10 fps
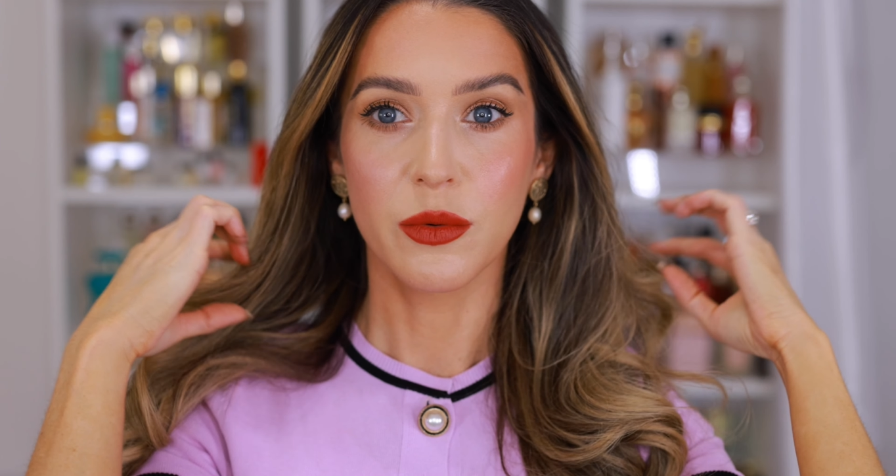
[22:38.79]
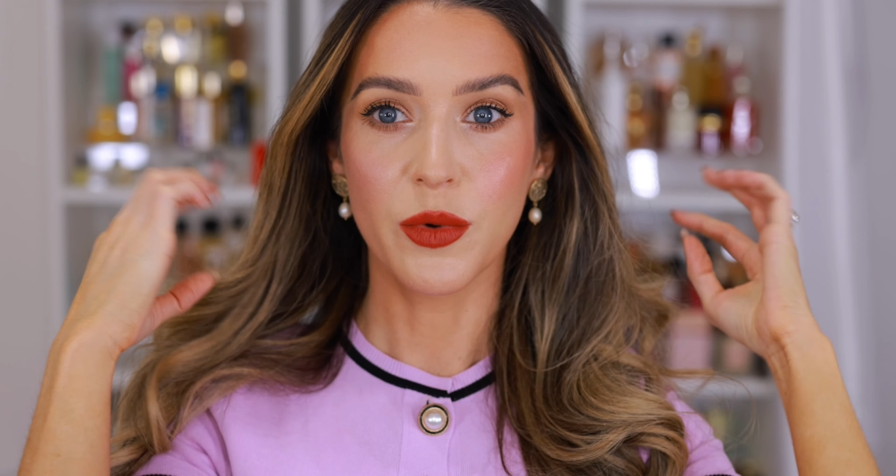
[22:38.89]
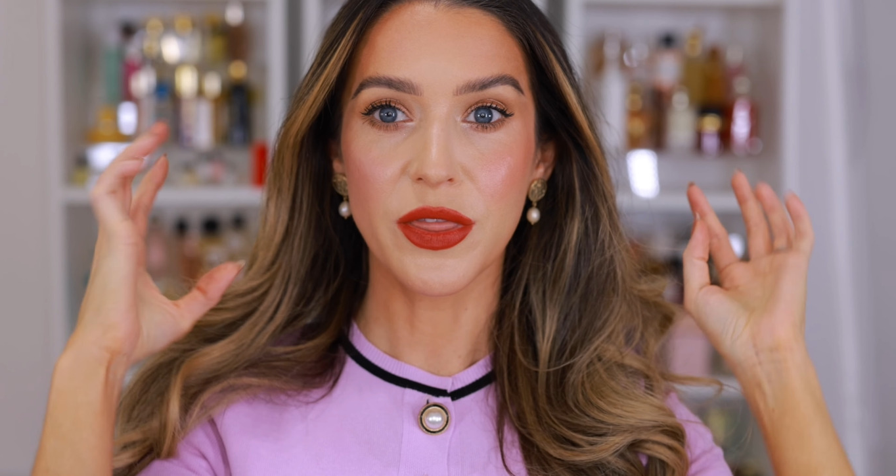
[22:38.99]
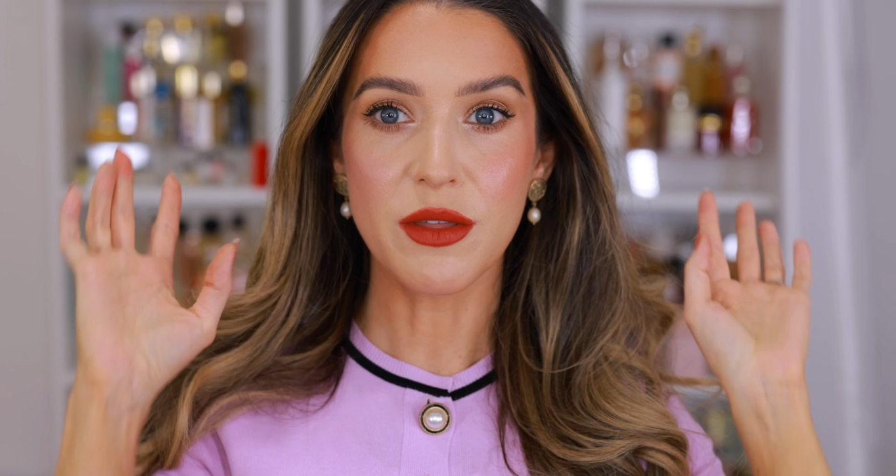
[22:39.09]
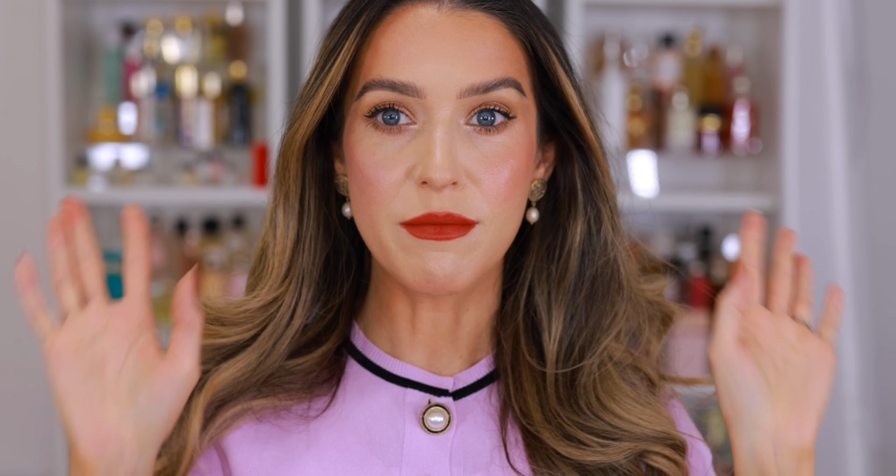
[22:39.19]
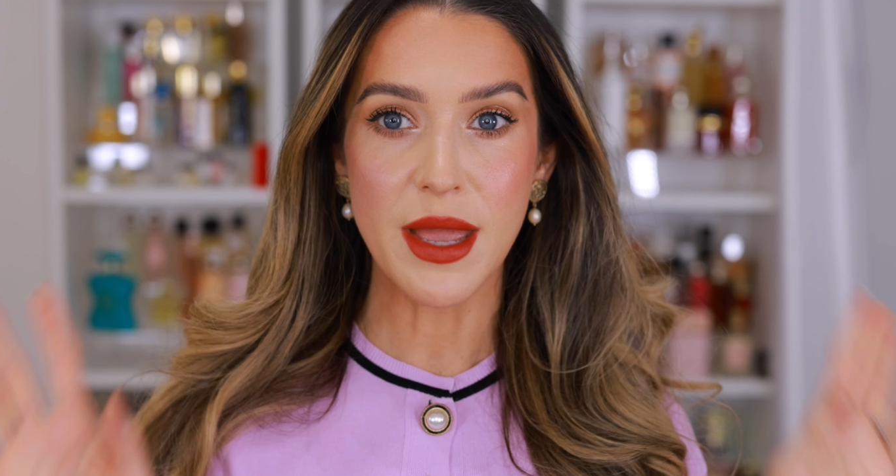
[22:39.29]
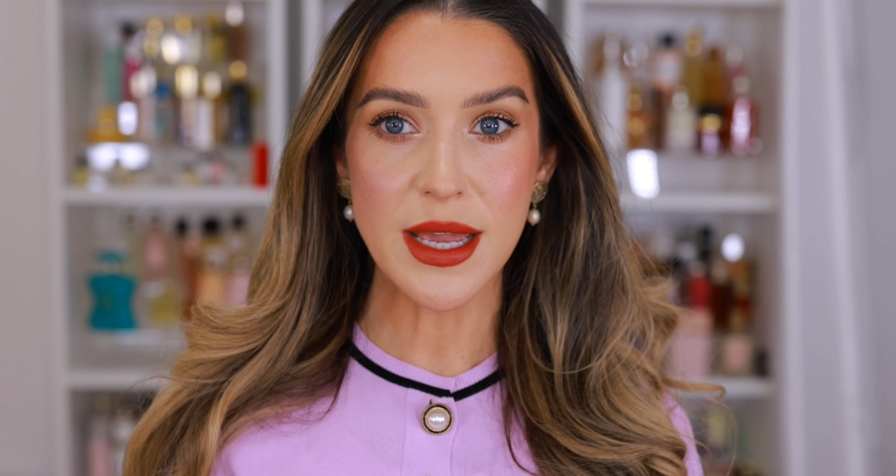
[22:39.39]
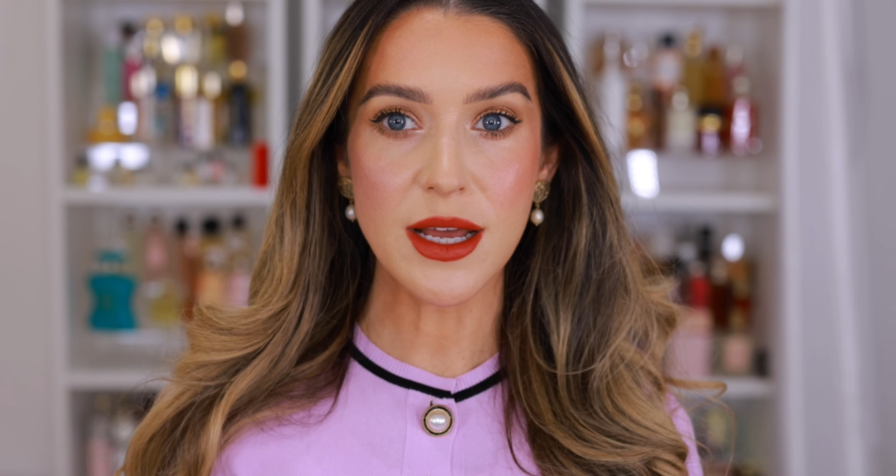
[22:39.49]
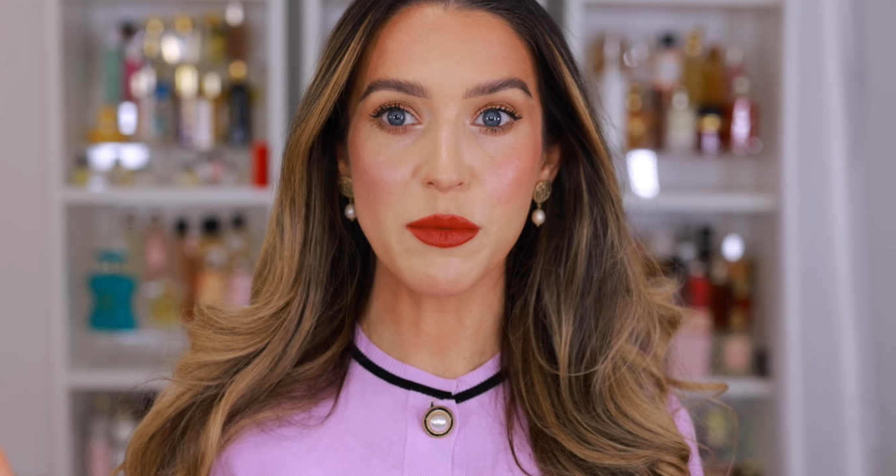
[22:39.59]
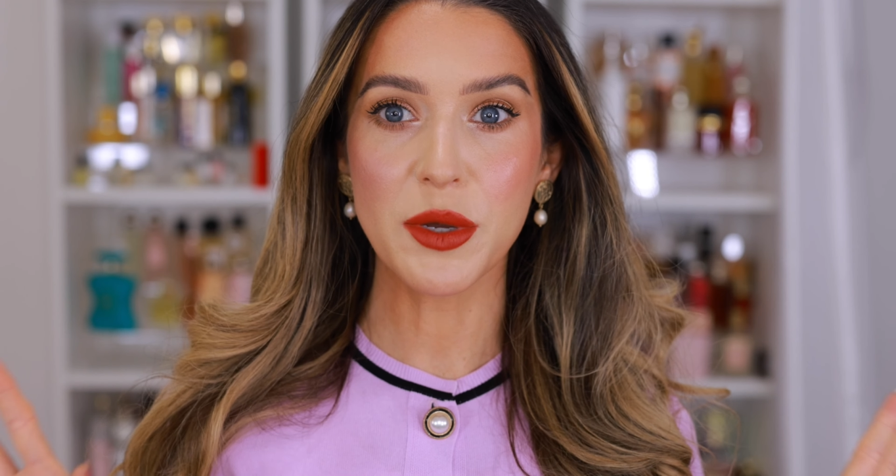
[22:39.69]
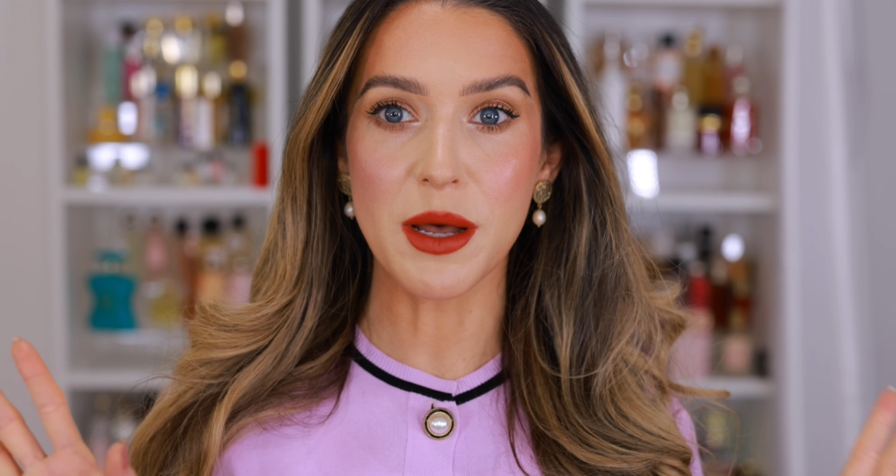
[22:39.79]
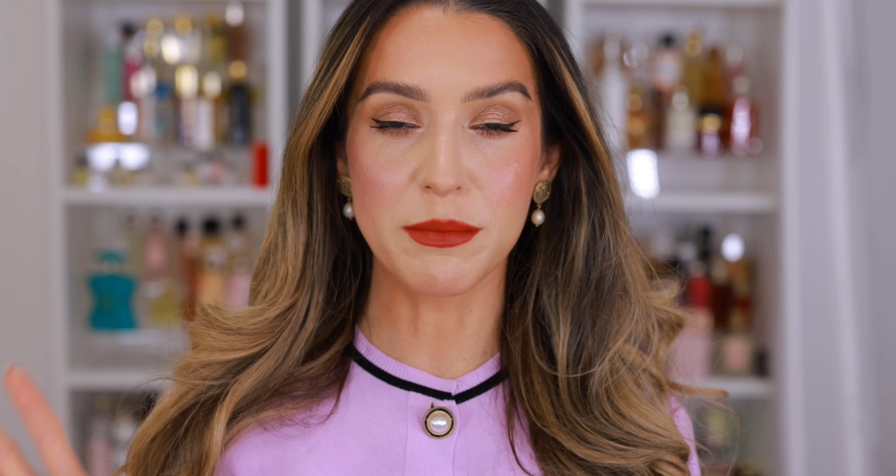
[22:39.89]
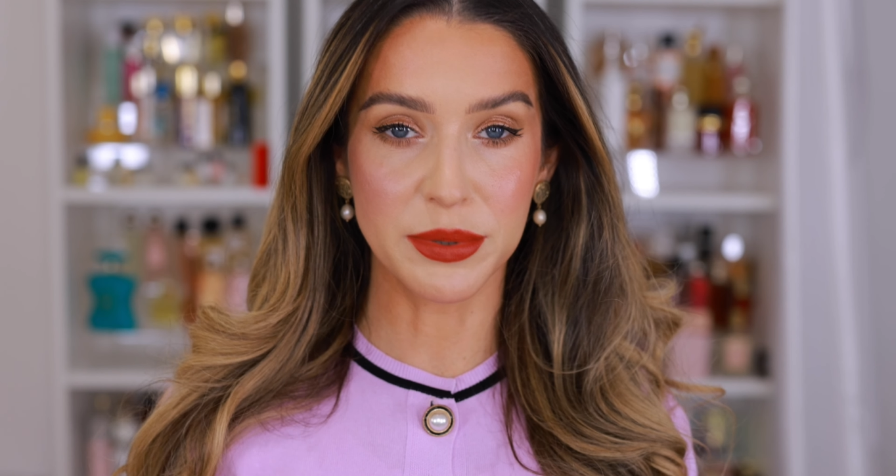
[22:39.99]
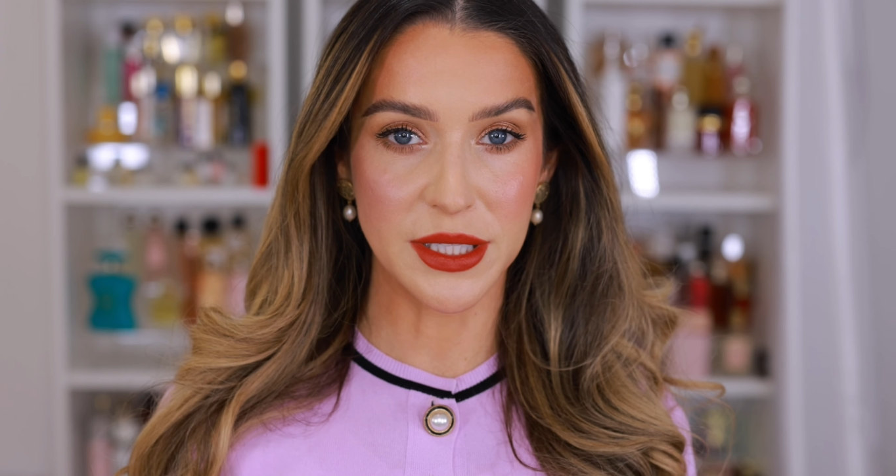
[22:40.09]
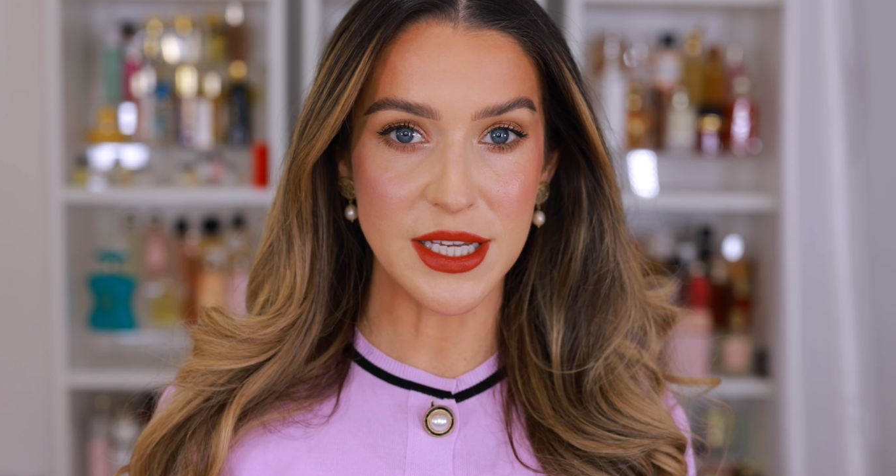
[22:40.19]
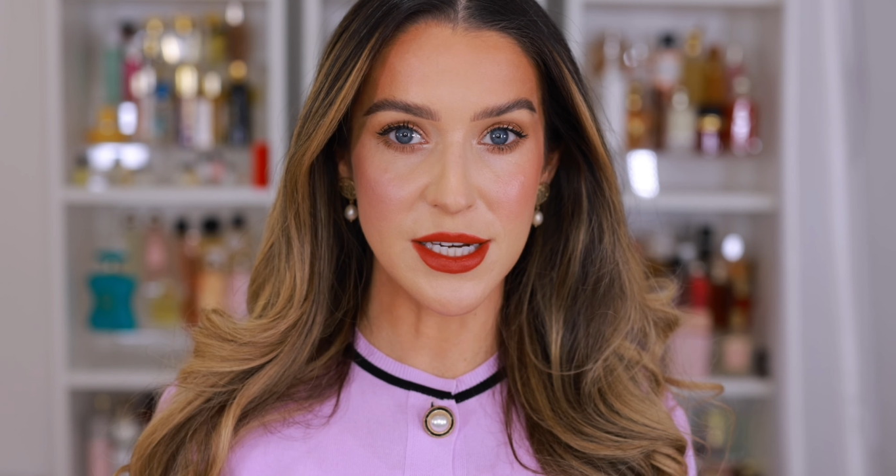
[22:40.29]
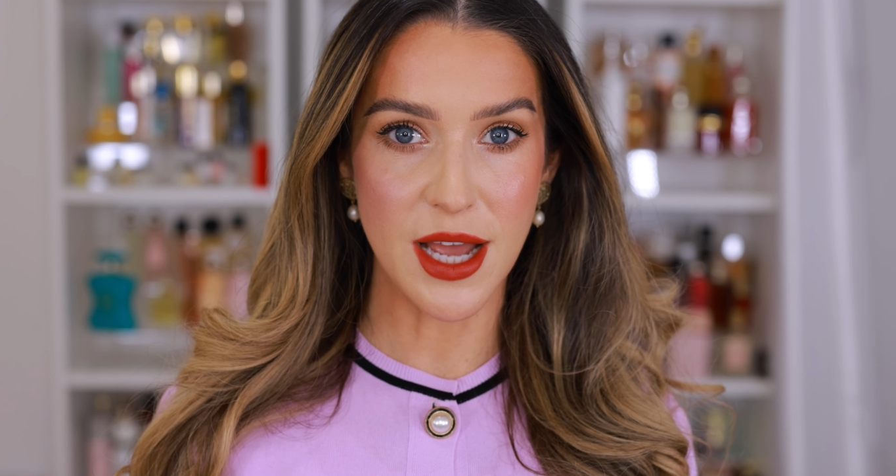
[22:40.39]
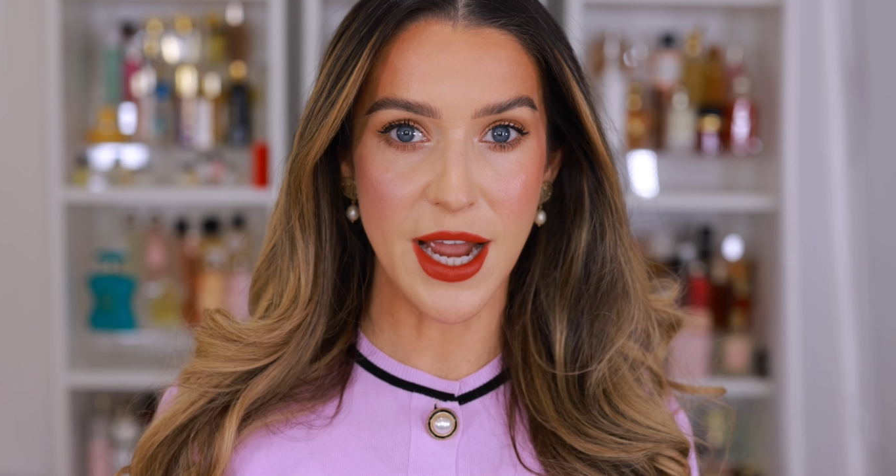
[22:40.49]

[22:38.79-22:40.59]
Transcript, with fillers: With the makeup complete,